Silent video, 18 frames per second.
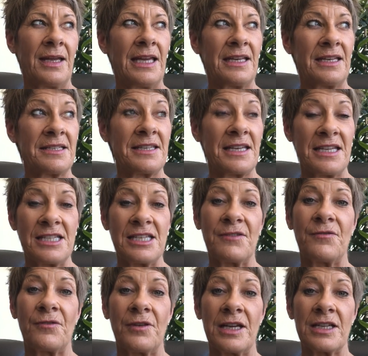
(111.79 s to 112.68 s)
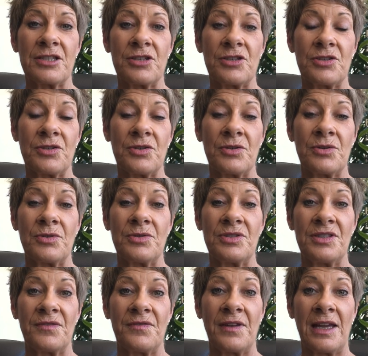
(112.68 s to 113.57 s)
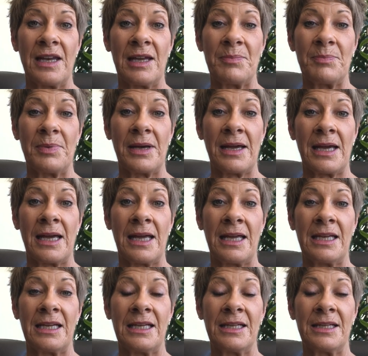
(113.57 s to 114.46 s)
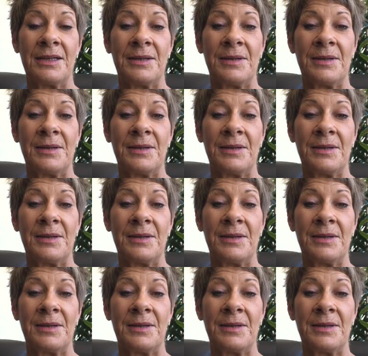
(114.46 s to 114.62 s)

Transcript: it is easier for us to develop a